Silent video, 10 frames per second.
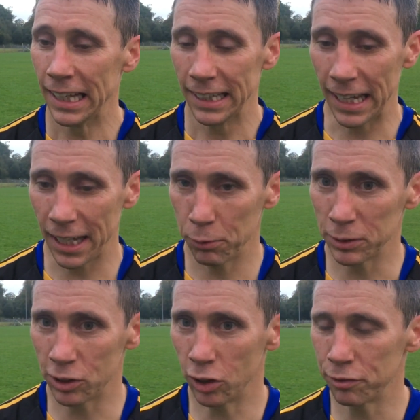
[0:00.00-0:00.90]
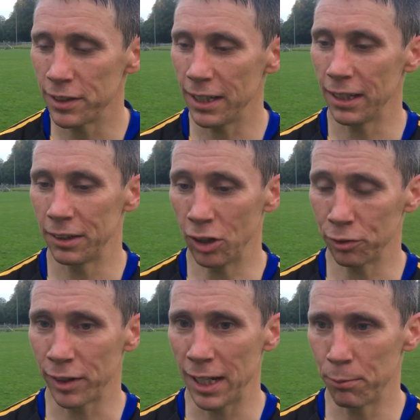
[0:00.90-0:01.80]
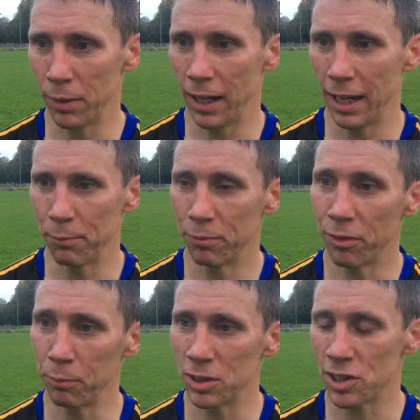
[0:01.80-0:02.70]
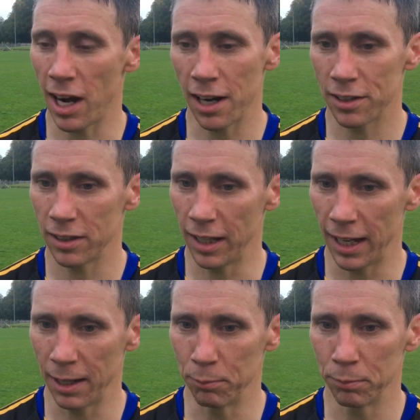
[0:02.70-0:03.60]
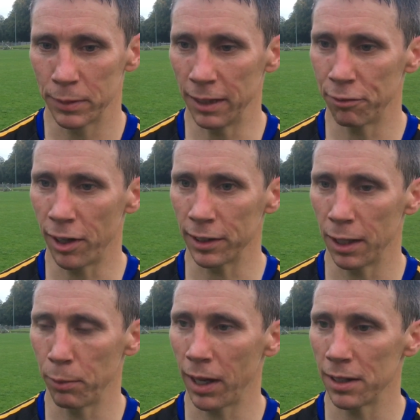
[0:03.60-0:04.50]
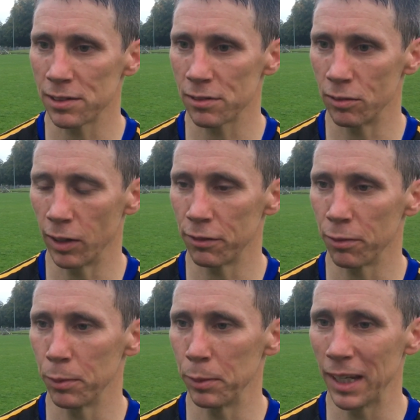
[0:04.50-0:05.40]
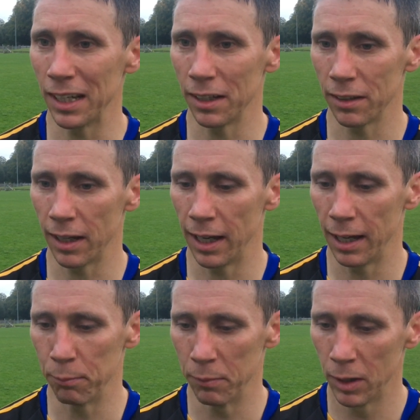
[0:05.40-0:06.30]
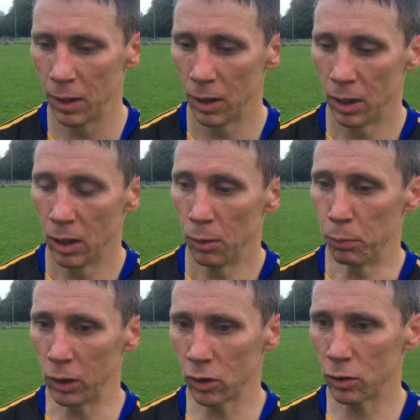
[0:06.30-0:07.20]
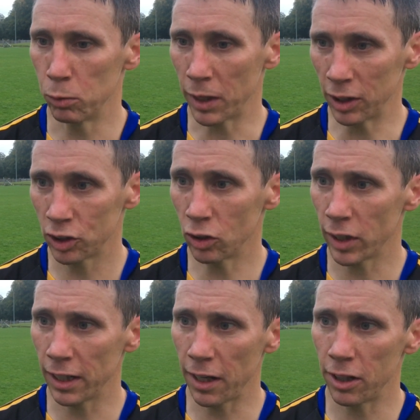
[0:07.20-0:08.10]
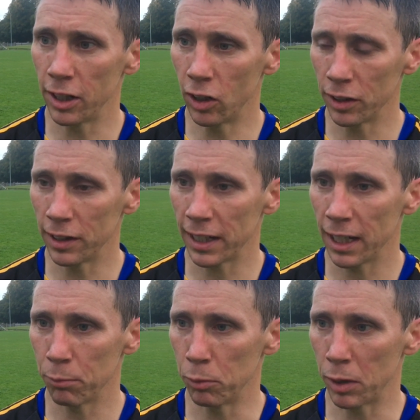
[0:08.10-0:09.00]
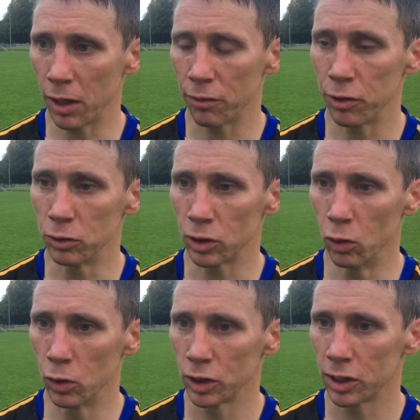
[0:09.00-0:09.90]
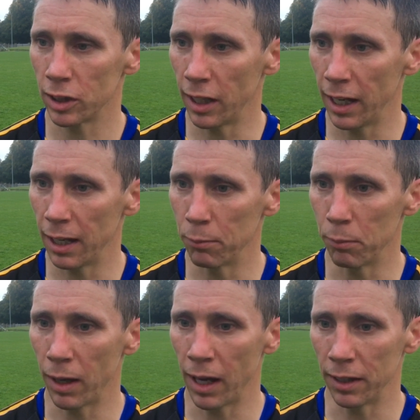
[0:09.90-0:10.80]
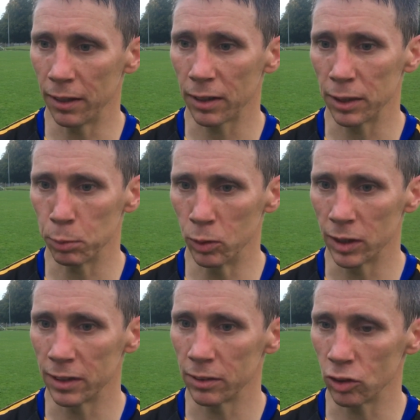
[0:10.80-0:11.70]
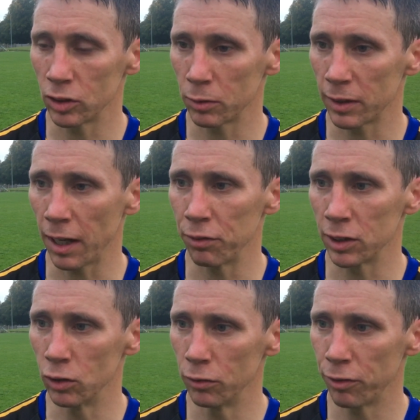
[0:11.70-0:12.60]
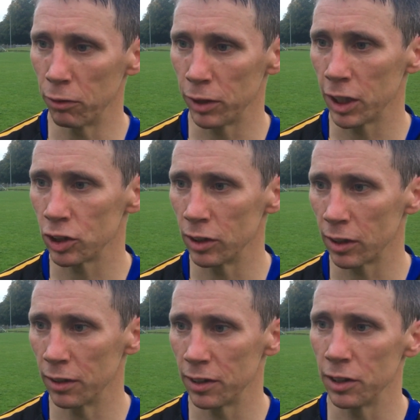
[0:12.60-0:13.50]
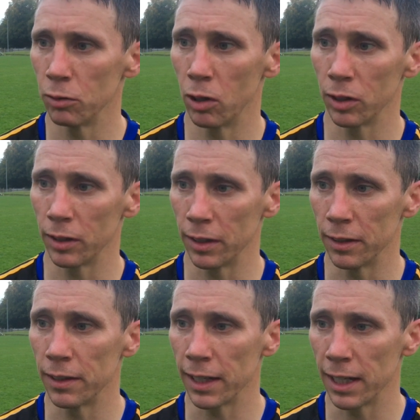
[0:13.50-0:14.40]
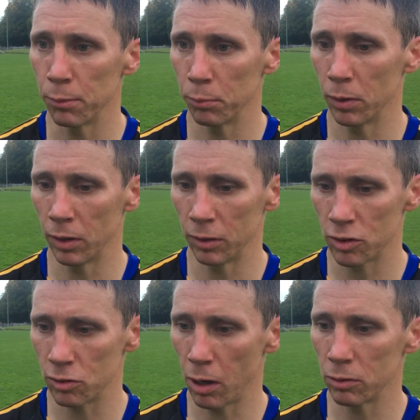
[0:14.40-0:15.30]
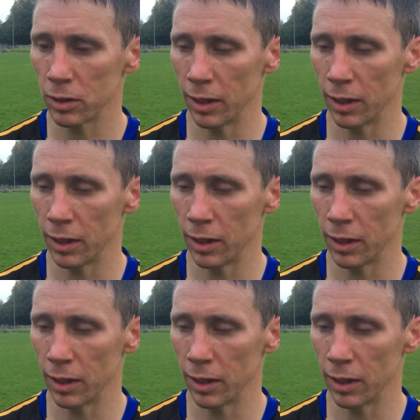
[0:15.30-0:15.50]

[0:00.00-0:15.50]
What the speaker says: Yeah, it was a tough game from the start. Glenfarne came at us right from the beginning. But look, we got stuck in early on in the game and we got a few scores, and I suppose it just gave us a good foundation to continue on the game throughout.